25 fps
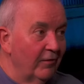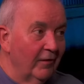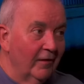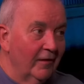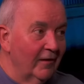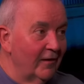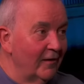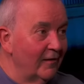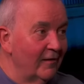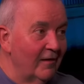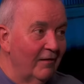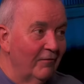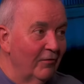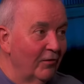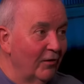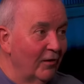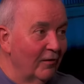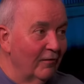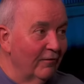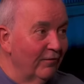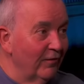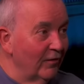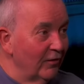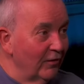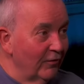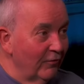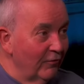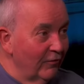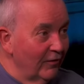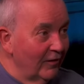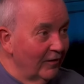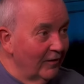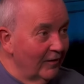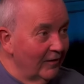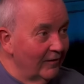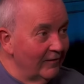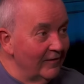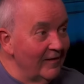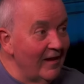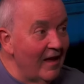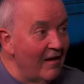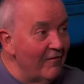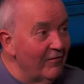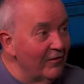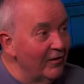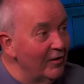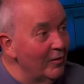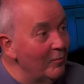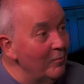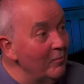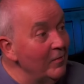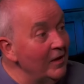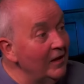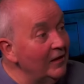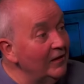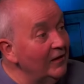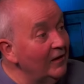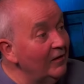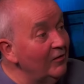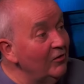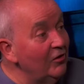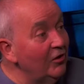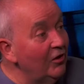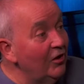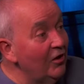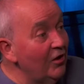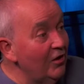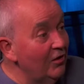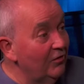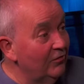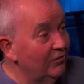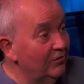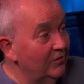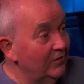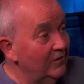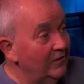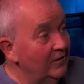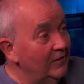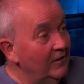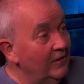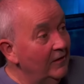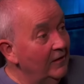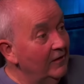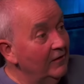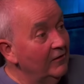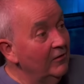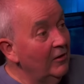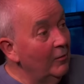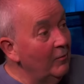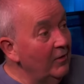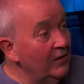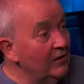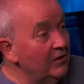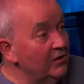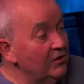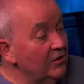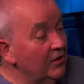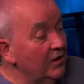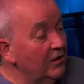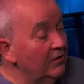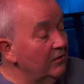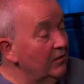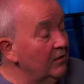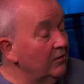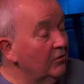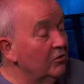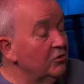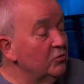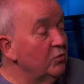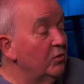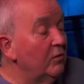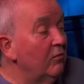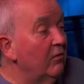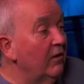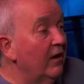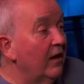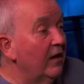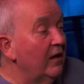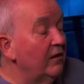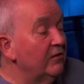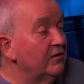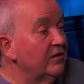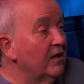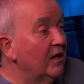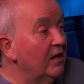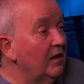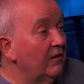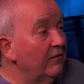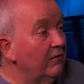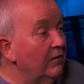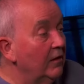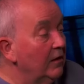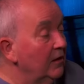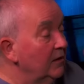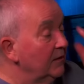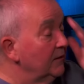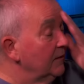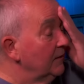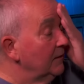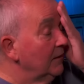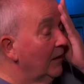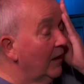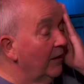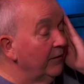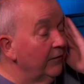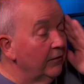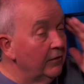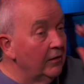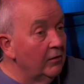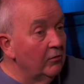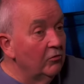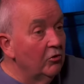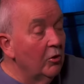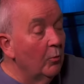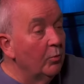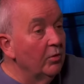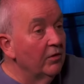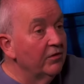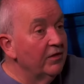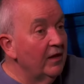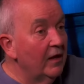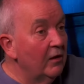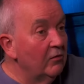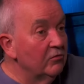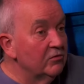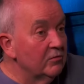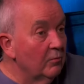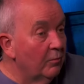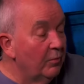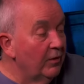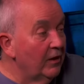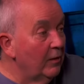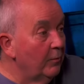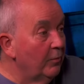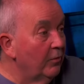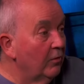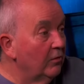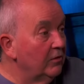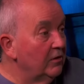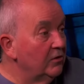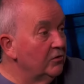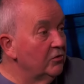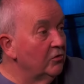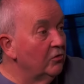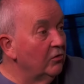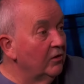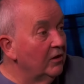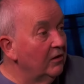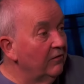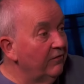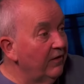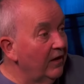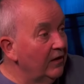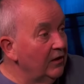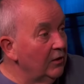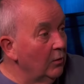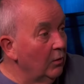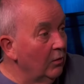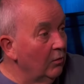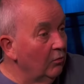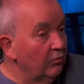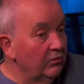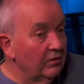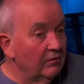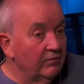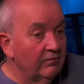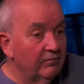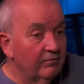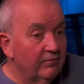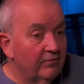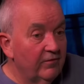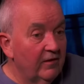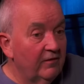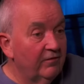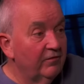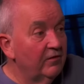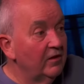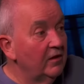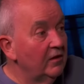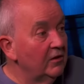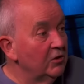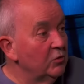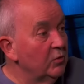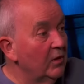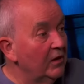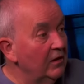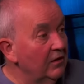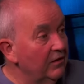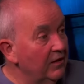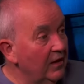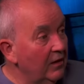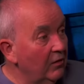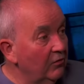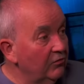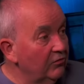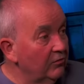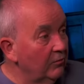thinking, you're never going to fill an arena. Never in a million years. You know what I mean? Because we were getting, say, I don't know, a couple of thousand people. You're talking a venue holding 15, 20,000